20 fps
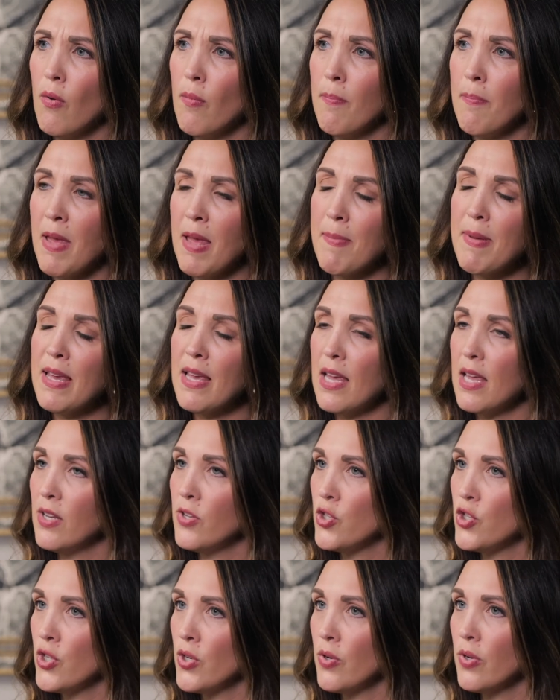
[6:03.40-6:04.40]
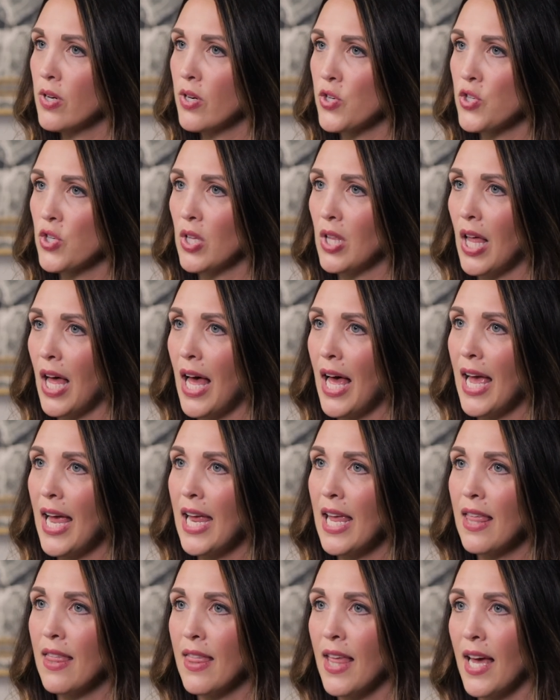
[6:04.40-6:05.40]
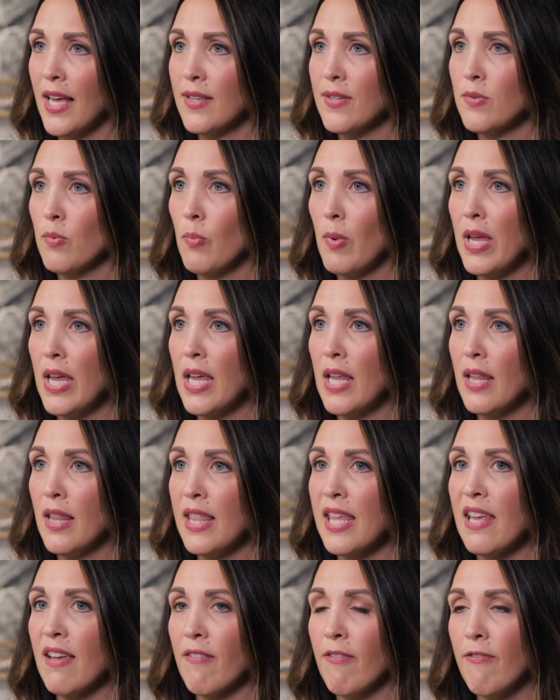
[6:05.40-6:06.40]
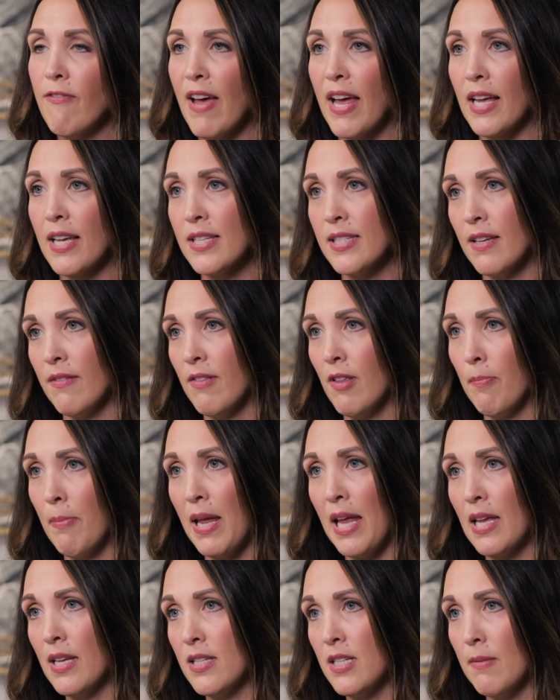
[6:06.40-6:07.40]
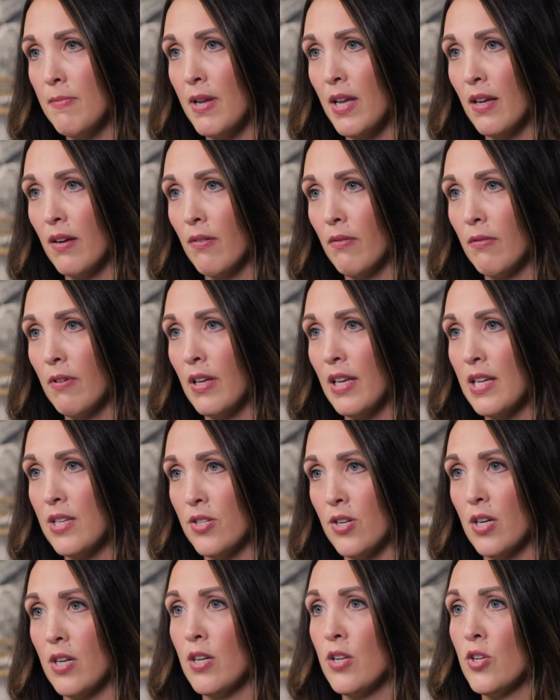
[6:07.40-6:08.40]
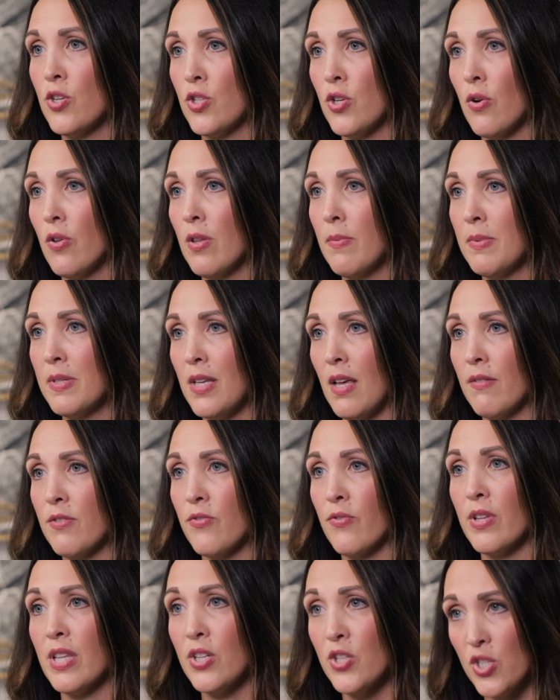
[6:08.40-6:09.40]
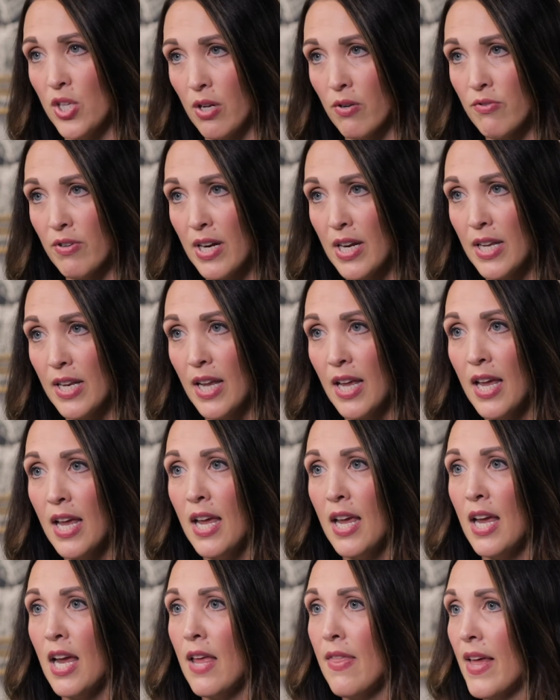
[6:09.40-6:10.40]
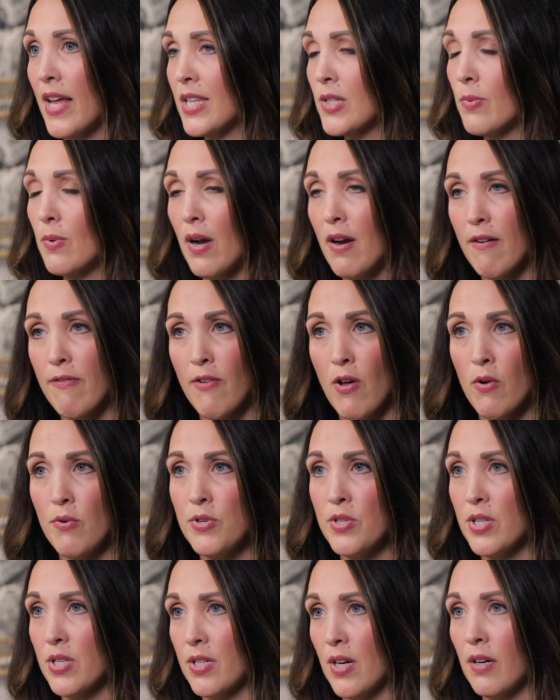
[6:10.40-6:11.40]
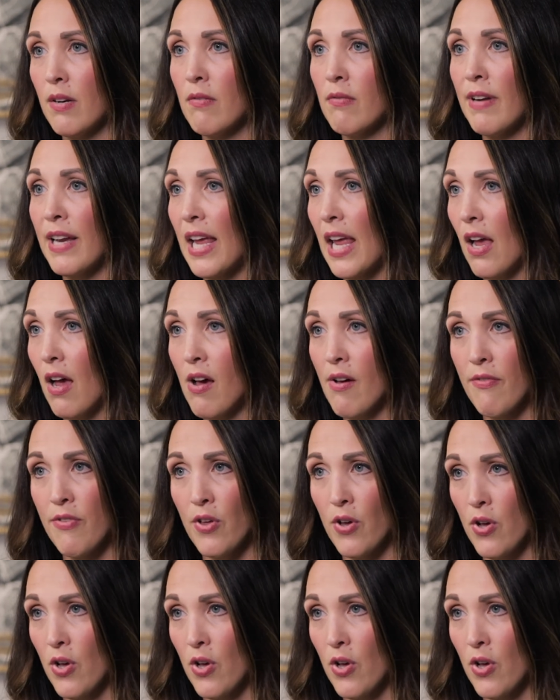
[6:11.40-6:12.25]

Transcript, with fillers: maybe in June or July, that's when the effects of the pandemic really started to show themselves for the children. And that's when our phone just started ringing off the